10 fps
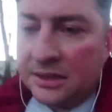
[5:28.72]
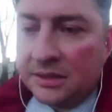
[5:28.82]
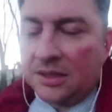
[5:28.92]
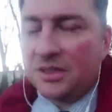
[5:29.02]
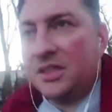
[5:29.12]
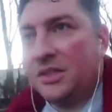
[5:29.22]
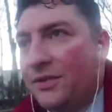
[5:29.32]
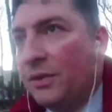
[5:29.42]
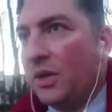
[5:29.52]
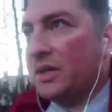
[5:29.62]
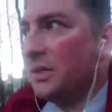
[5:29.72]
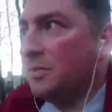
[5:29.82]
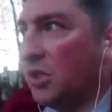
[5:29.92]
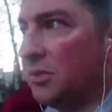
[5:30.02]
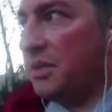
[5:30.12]
I just feel like
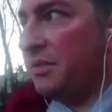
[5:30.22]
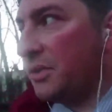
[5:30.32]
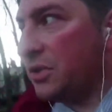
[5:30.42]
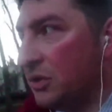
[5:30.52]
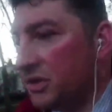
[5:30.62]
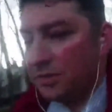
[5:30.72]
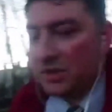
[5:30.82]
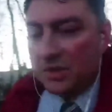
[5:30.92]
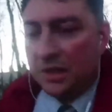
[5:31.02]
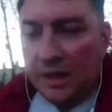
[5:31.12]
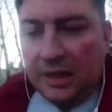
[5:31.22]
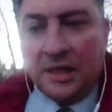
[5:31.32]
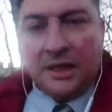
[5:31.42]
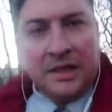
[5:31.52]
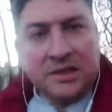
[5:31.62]
sometimes, even though it's Christmas
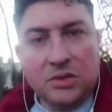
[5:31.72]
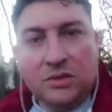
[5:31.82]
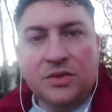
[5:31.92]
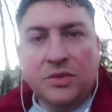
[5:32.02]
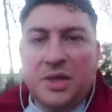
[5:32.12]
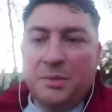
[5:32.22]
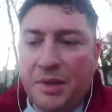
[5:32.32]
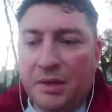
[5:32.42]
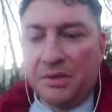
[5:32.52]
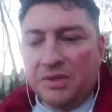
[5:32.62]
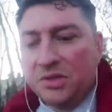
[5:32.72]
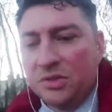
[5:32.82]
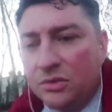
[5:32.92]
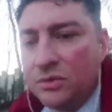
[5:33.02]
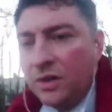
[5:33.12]
and a sort of New Year period, you
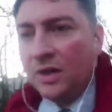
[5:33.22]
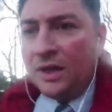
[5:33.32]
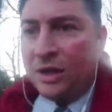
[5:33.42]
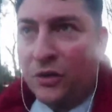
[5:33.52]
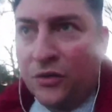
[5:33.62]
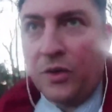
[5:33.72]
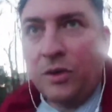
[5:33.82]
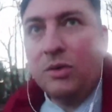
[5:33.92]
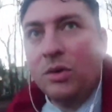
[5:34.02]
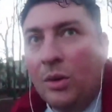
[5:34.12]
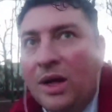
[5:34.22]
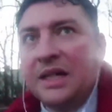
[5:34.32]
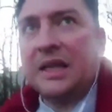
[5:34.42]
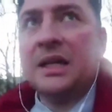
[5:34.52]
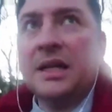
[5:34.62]
sort of throw it all
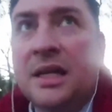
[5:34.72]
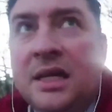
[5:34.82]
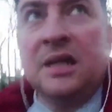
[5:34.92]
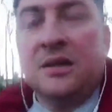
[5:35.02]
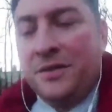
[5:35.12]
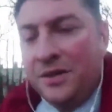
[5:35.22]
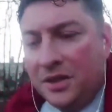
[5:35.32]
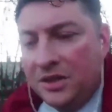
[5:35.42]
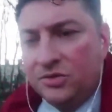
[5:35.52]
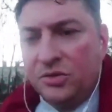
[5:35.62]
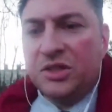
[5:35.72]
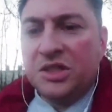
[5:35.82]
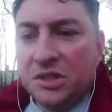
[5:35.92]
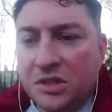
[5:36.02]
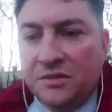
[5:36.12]
away for
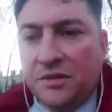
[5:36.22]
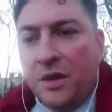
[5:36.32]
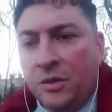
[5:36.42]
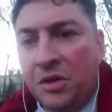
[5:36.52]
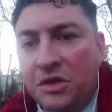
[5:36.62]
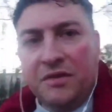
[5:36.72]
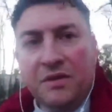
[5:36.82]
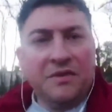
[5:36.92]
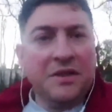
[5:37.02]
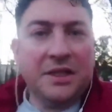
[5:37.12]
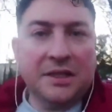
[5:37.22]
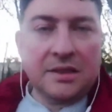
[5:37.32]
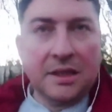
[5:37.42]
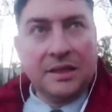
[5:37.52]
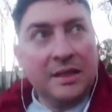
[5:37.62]
tradition of what you've done for years.
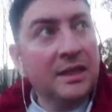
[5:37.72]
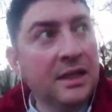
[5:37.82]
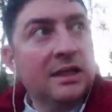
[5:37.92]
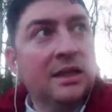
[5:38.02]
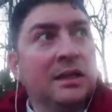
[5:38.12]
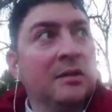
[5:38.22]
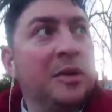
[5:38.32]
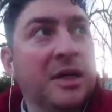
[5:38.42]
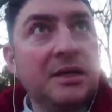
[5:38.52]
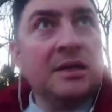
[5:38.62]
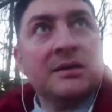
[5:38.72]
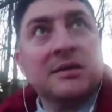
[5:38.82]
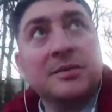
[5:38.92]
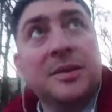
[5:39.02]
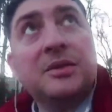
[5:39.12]
But I
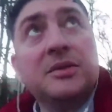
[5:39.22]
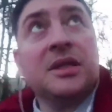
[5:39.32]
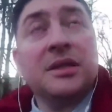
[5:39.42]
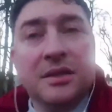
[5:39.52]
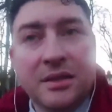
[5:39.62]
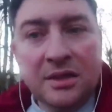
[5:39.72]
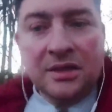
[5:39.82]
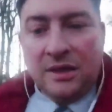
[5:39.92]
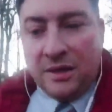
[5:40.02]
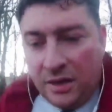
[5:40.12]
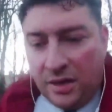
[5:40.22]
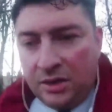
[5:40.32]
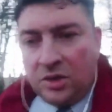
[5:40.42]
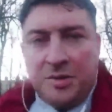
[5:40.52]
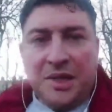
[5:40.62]
suppose
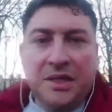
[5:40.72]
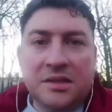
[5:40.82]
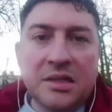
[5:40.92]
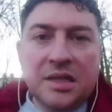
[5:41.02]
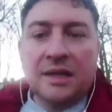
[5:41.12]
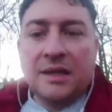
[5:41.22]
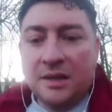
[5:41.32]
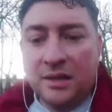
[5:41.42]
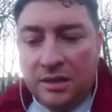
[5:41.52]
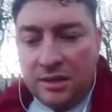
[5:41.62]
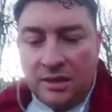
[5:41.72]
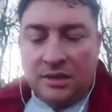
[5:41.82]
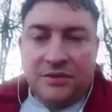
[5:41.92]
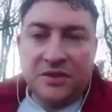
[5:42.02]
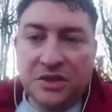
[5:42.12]
new beginnings and
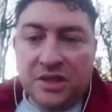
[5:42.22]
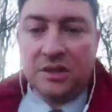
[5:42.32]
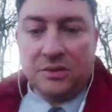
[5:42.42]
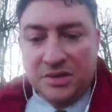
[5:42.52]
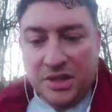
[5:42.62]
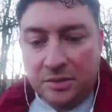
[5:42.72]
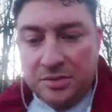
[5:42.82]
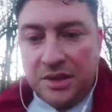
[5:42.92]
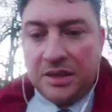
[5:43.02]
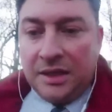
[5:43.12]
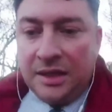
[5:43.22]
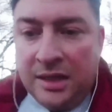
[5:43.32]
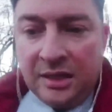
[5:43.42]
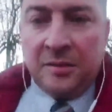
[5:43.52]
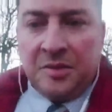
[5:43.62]
a fresh start always helps. But
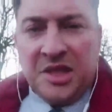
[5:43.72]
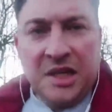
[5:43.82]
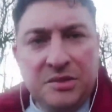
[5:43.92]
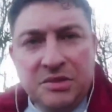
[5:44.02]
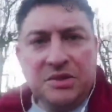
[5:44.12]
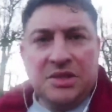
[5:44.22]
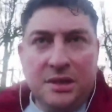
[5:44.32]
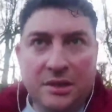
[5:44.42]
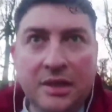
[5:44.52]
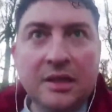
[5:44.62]
January's always hard.